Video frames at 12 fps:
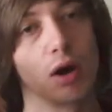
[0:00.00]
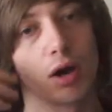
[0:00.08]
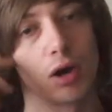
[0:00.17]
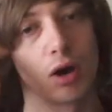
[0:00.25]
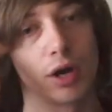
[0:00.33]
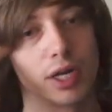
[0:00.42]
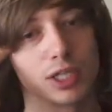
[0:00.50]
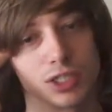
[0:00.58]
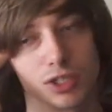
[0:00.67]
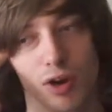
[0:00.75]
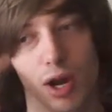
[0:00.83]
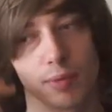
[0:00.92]
uh, on
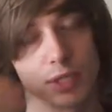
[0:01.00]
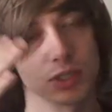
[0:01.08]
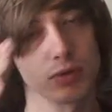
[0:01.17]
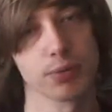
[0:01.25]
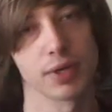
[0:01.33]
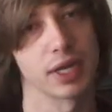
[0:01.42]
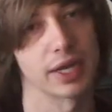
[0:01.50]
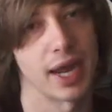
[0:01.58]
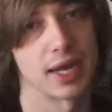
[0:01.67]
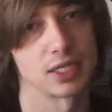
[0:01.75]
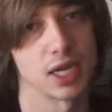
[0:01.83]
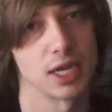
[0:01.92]
Instagram, and it's only been like
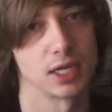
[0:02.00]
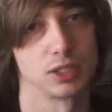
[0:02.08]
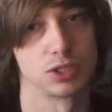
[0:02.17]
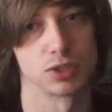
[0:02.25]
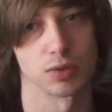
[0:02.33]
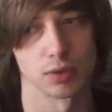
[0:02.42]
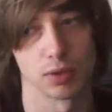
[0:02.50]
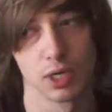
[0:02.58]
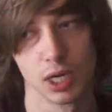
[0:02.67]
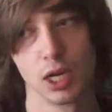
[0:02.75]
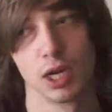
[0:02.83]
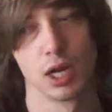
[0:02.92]
eight days, so
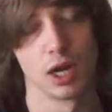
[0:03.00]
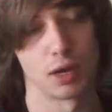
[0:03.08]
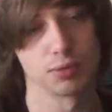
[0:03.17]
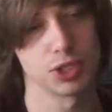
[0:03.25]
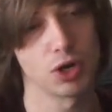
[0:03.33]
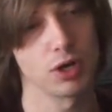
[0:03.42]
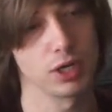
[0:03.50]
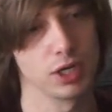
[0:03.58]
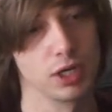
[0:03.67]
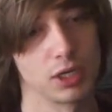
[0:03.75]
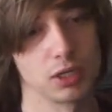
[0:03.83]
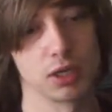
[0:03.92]
I'm starting
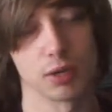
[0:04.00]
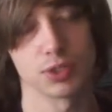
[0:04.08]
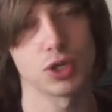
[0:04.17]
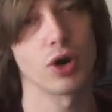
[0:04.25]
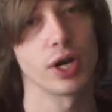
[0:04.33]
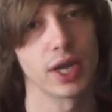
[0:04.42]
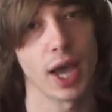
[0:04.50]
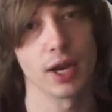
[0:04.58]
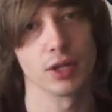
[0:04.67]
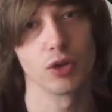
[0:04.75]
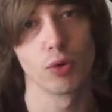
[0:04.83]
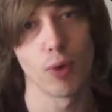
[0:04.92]
to I'm starting to gain
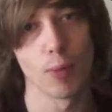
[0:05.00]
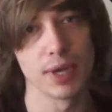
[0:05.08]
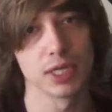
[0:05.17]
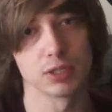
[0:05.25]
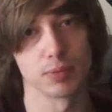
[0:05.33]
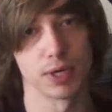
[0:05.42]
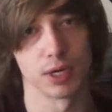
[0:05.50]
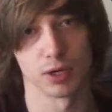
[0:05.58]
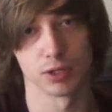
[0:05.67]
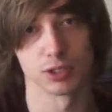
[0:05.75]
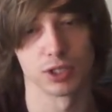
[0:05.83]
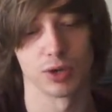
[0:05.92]
a little momentum
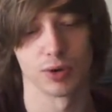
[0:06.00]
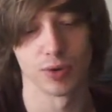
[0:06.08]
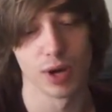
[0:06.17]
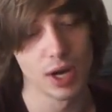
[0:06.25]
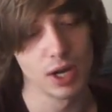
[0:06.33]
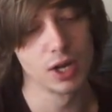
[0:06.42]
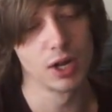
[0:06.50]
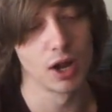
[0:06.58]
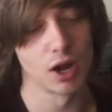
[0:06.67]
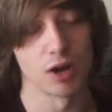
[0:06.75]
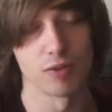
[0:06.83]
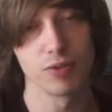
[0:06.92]
here. So
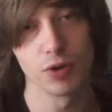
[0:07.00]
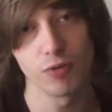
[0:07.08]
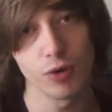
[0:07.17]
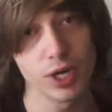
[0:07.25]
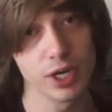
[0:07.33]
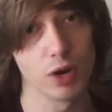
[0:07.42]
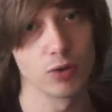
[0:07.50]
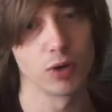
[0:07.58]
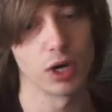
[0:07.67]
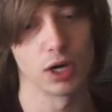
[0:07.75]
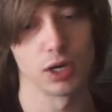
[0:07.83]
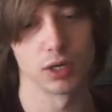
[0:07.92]
uh, feel free to go
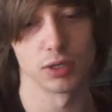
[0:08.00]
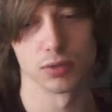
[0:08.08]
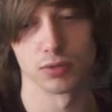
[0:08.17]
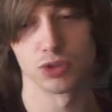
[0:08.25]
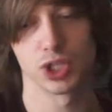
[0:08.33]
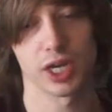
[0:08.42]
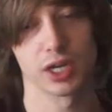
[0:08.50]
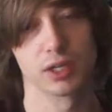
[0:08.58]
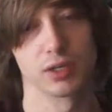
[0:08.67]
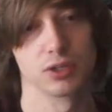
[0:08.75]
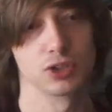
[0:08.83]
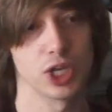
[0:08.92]
uh,
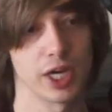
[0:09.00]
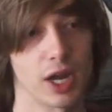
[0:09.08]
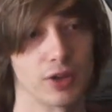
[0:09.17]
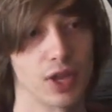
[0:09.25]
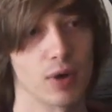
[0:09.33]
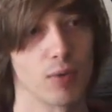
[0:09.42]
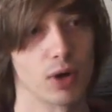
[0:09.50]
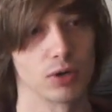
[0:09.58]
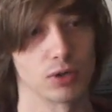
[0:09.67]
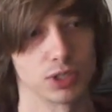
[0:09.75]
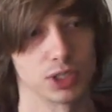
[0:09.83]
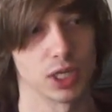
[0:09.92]
check check out that
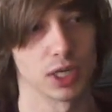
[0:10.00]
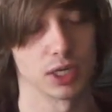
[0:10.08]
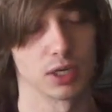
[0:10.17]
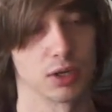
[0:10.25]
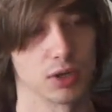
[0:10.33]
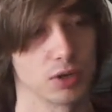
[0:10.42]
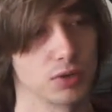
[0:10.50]
wondrous thing. Uh,